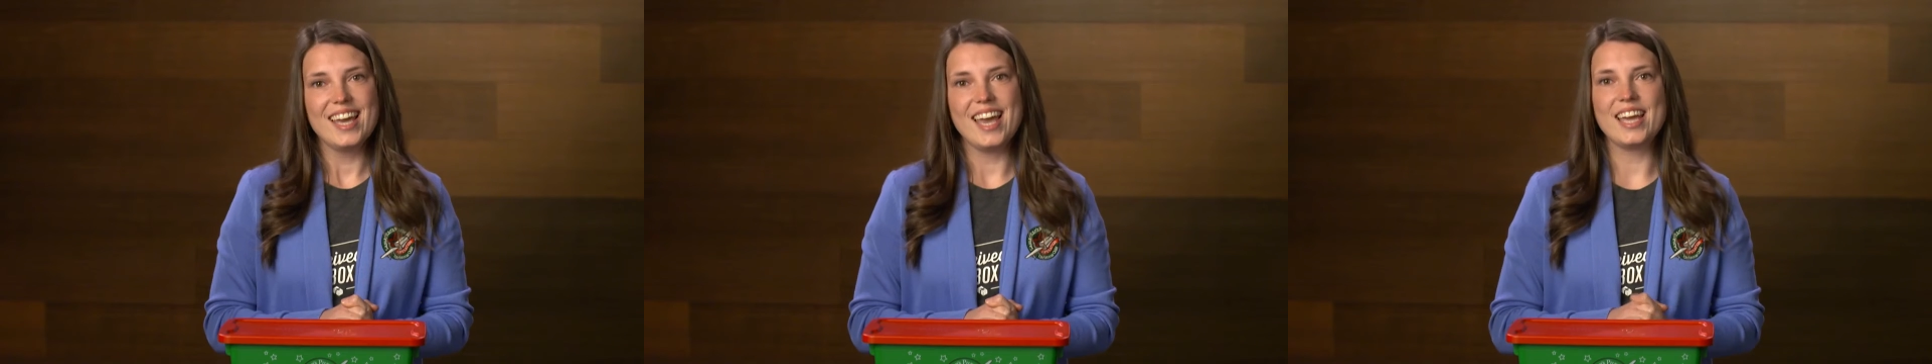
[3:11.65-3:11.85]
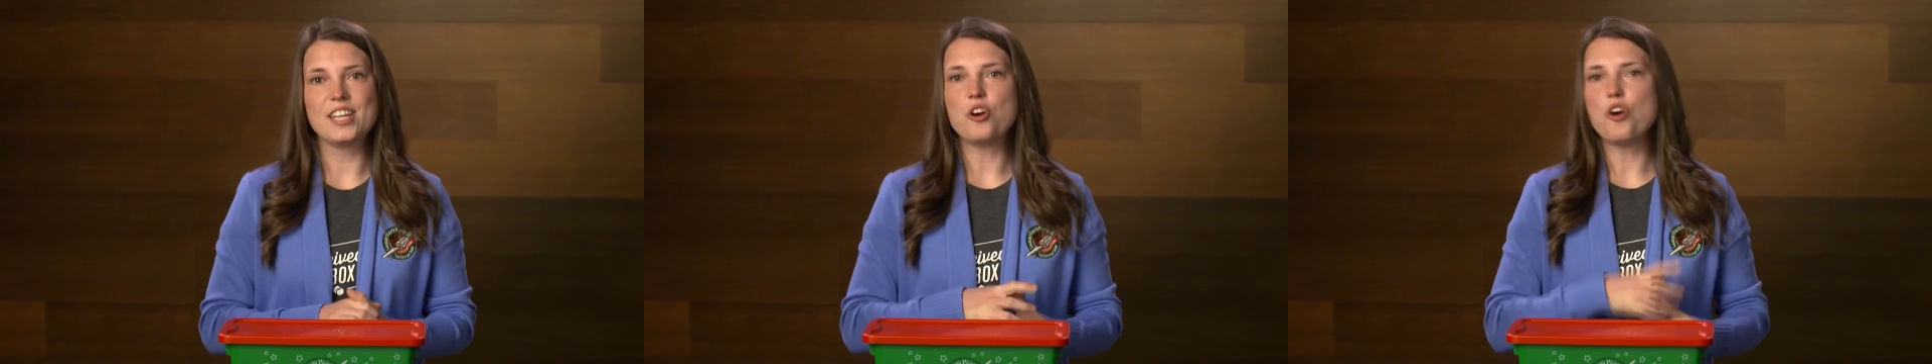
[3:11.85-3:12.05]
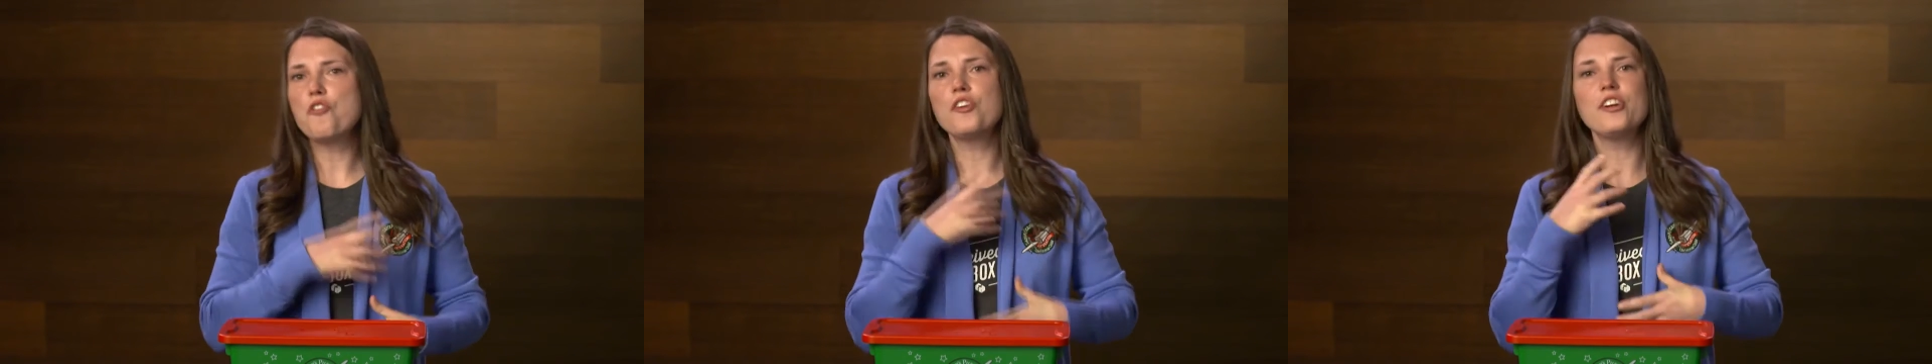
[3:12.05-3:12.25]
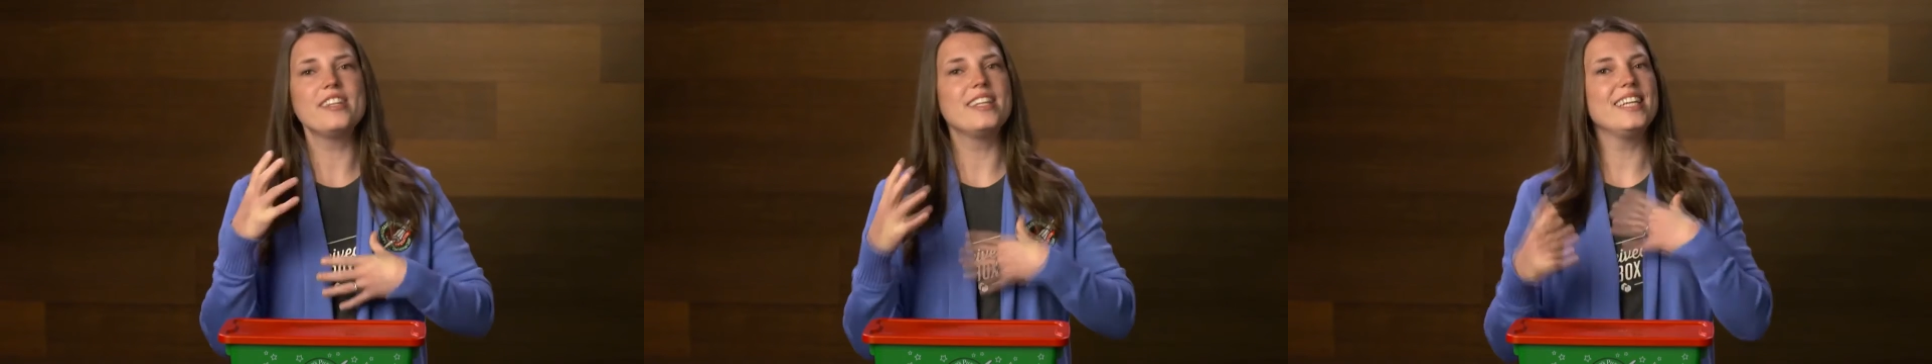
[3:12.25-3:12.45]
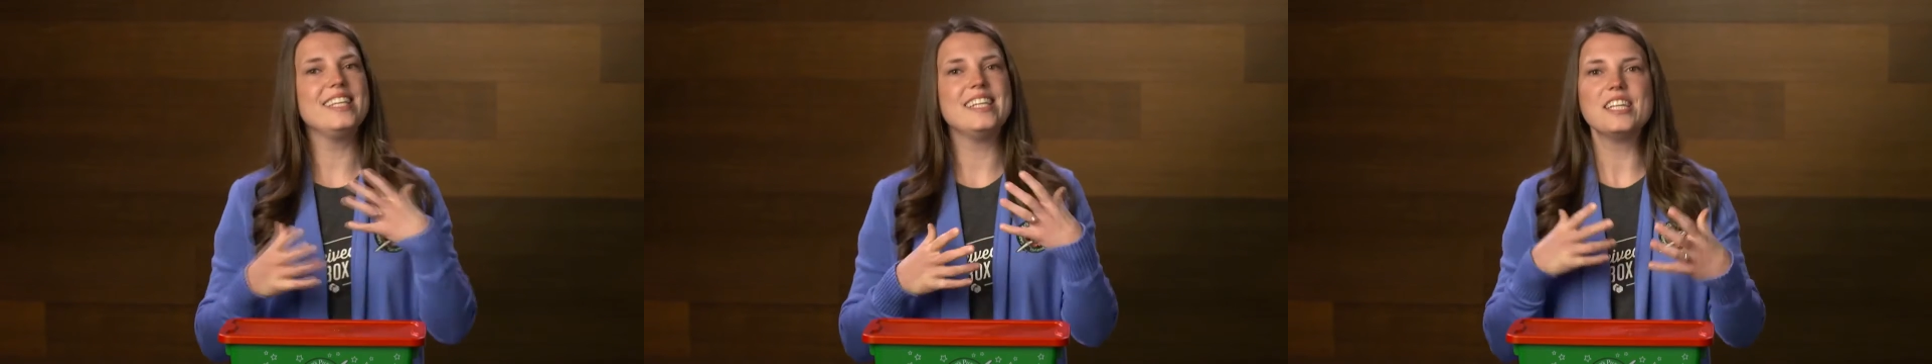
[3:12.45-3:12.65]
And over
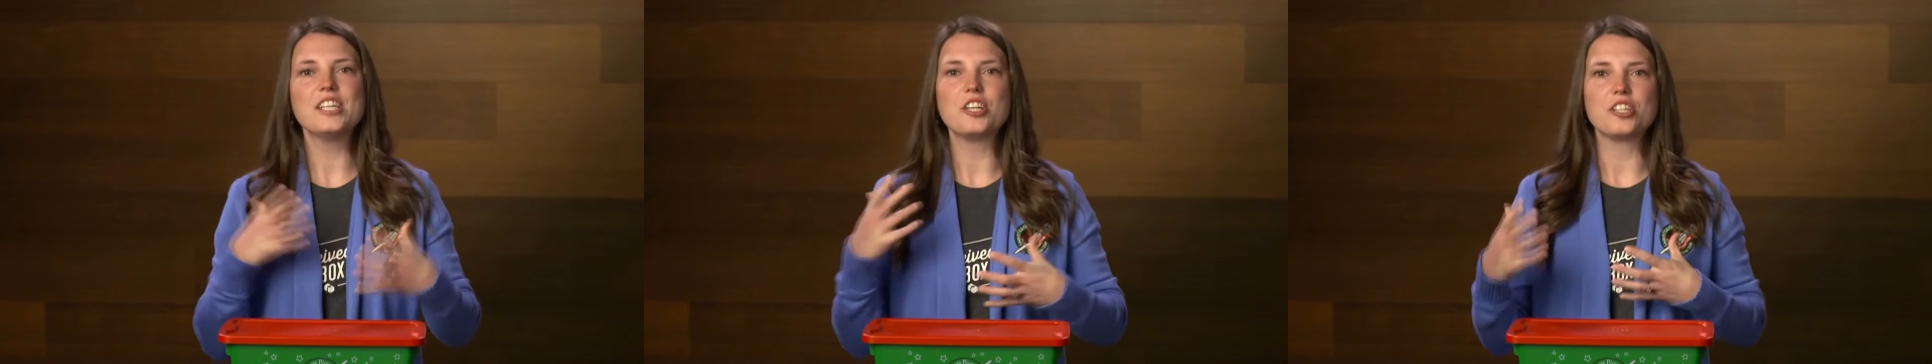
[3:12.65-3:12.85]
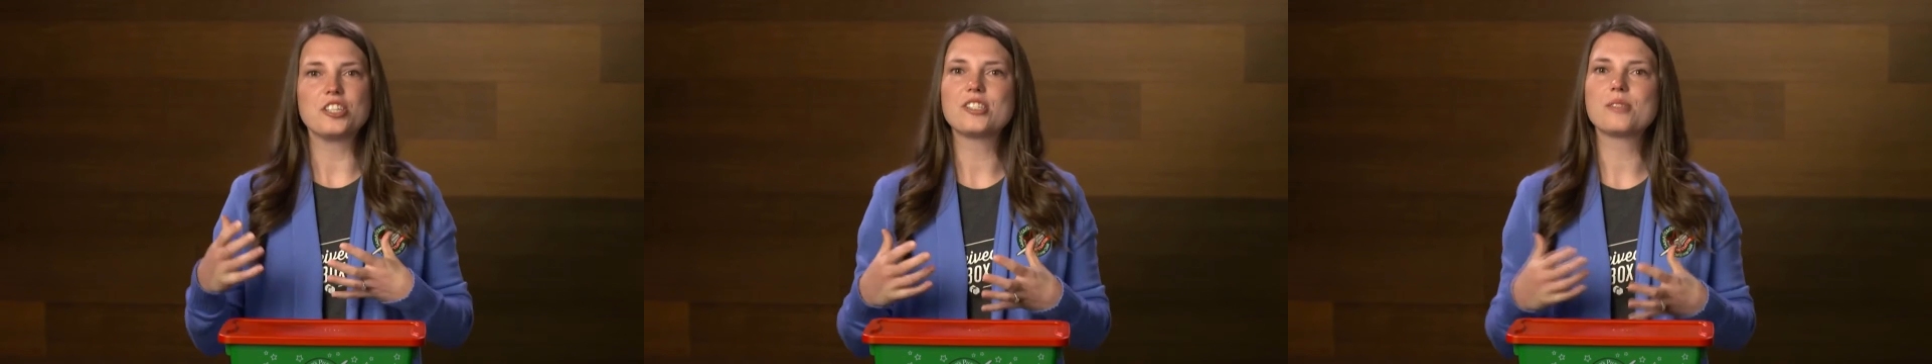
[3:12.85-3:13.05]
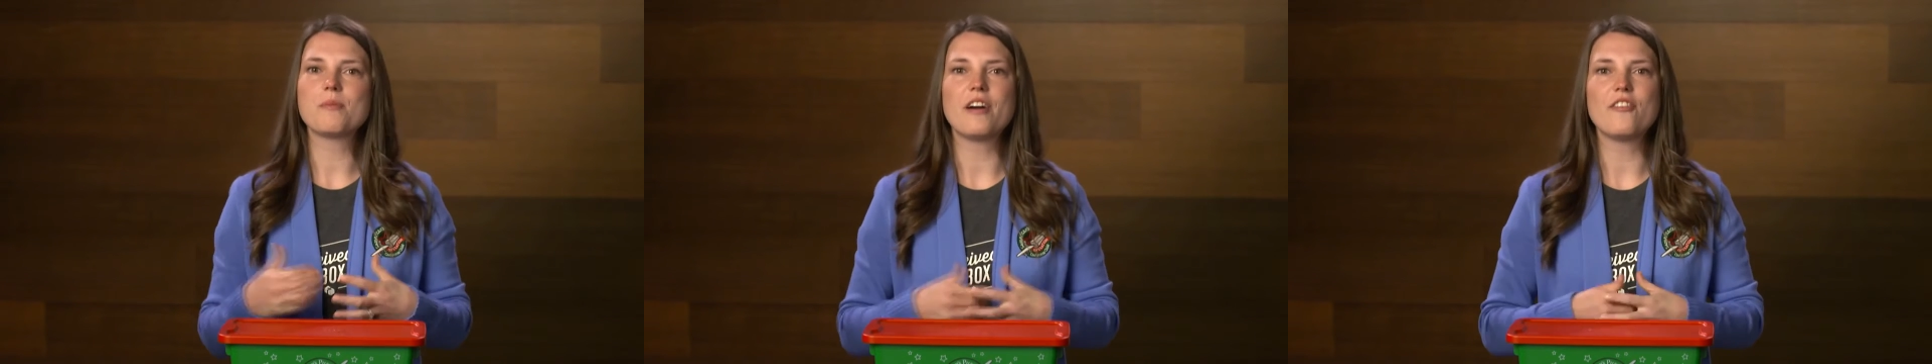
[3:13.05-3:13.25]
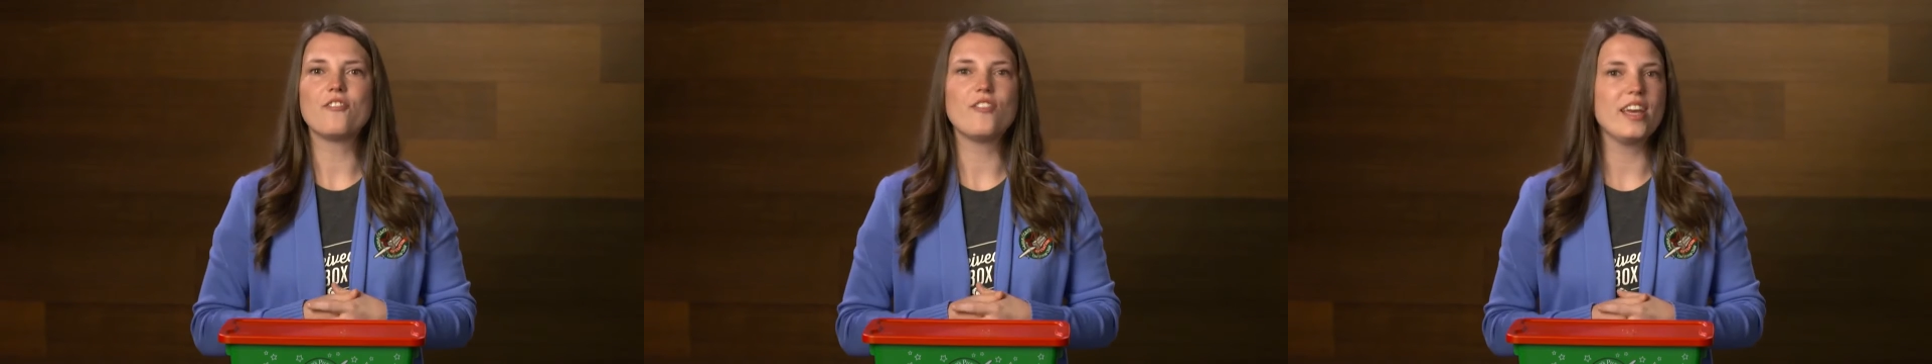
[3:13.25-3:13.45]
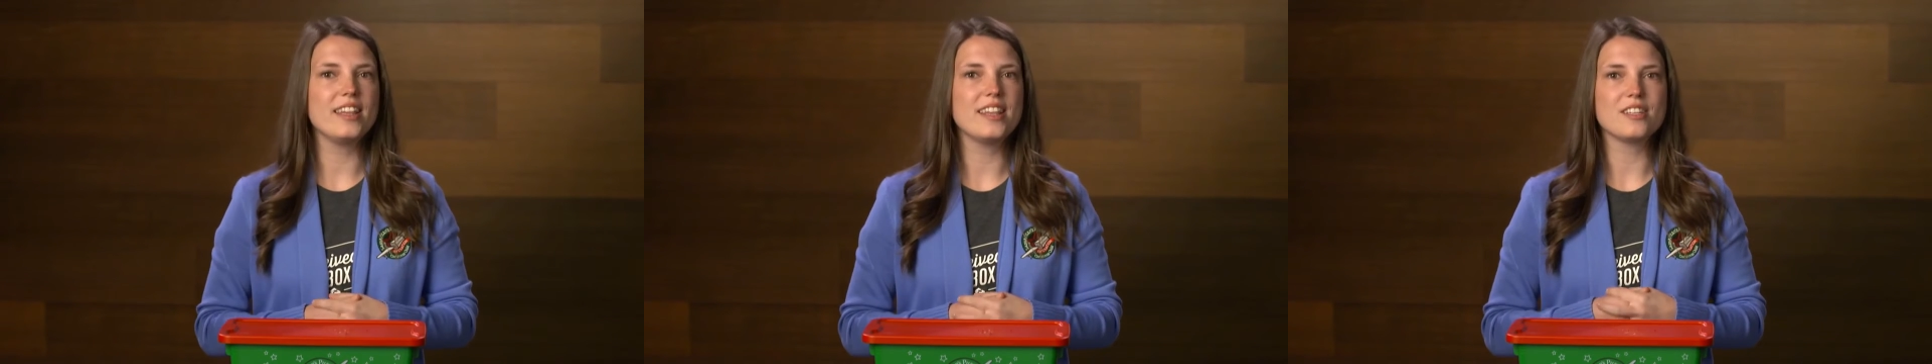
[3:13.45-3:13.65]
the years, my
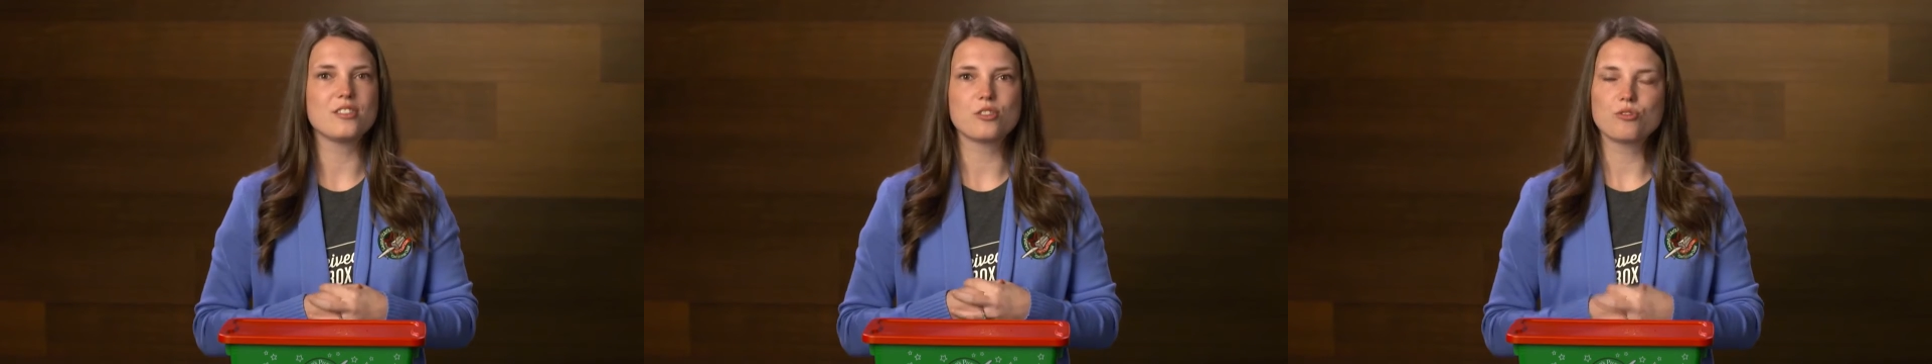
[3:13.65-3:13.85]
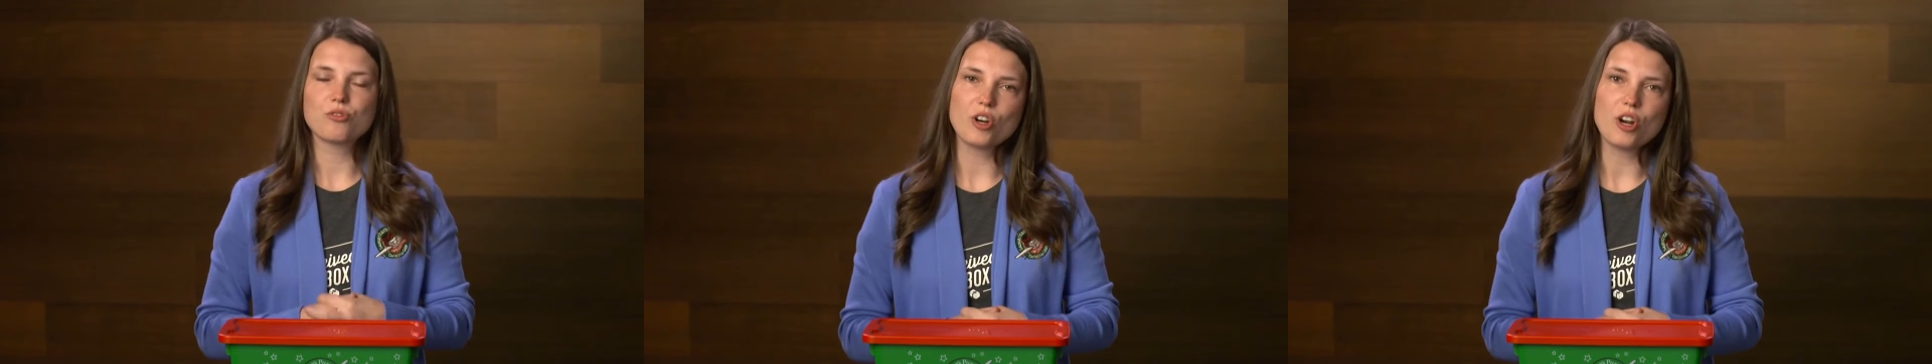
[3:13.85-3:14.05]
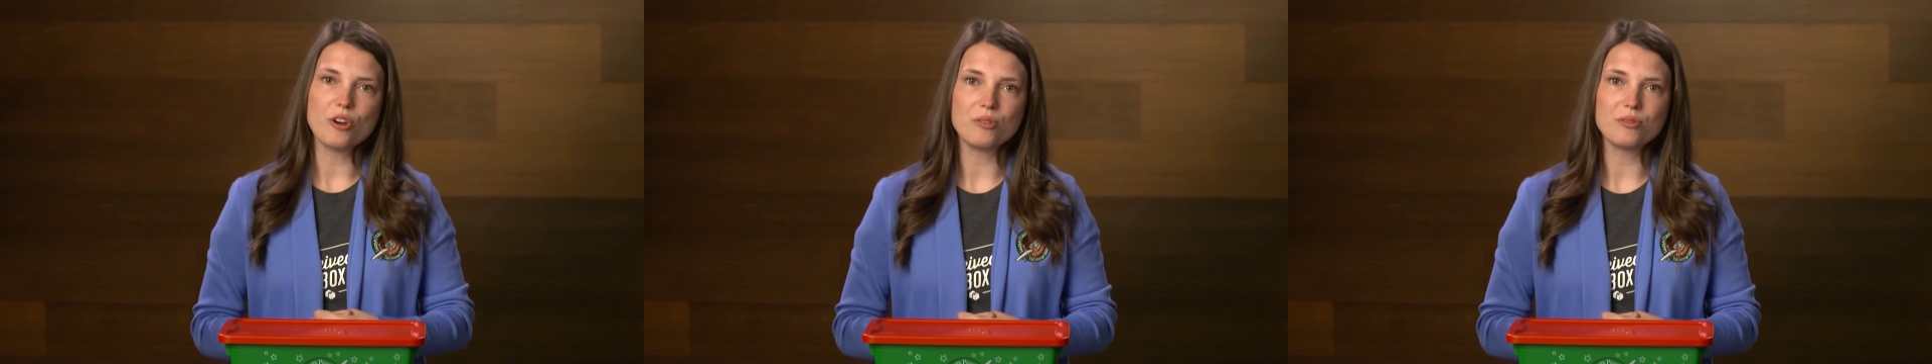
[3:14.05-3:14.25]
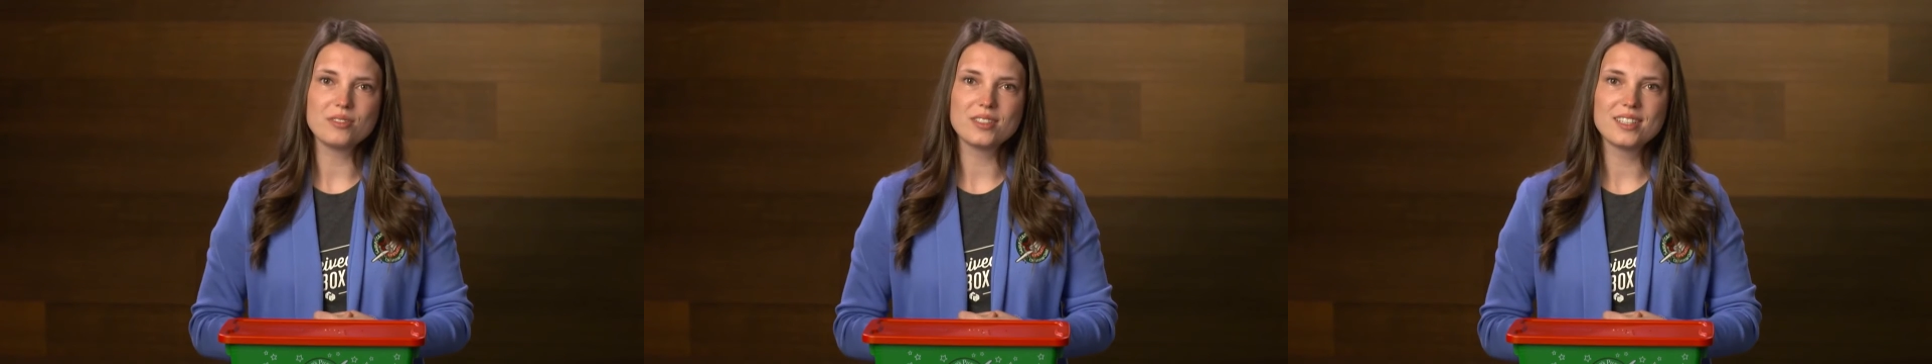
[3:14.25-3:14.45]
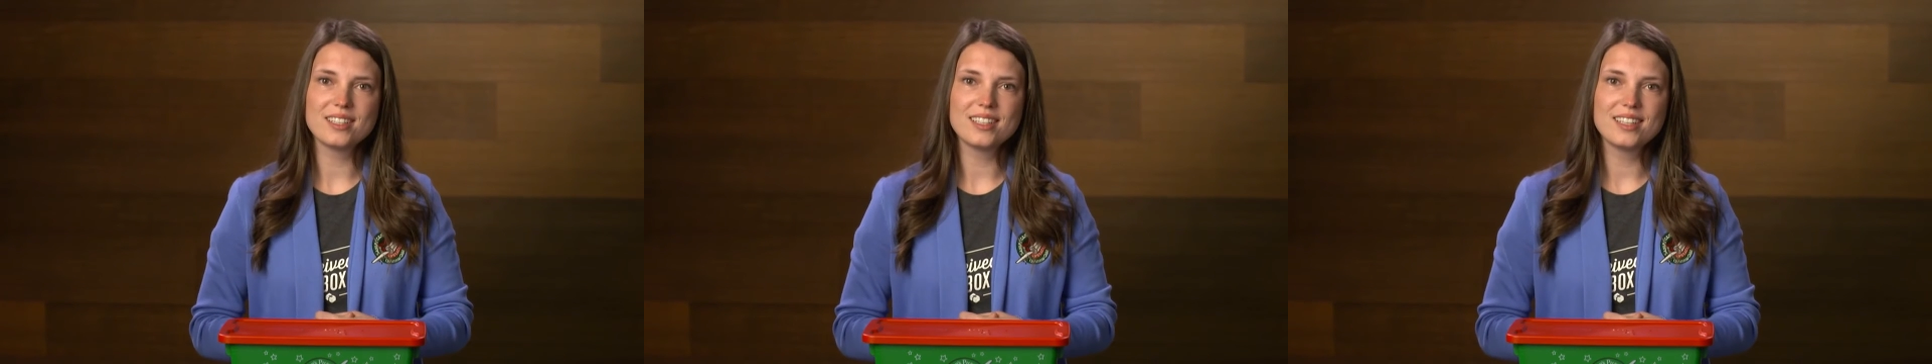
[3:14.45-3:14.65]
faith has grown.